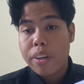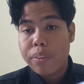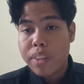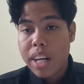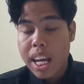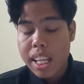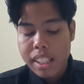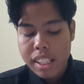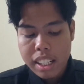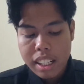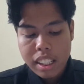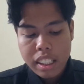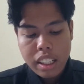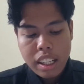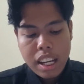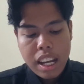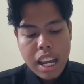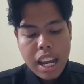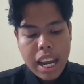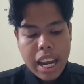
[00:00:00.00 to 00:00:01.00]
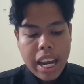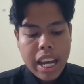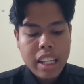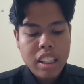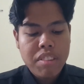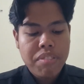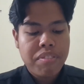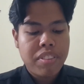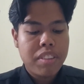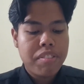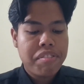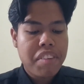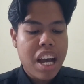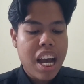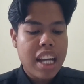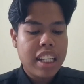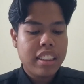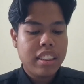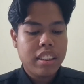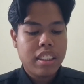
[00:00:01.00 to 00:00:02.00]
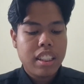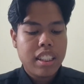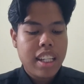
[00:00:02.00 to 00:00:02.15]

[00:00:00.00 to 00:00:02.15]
Rather, it provides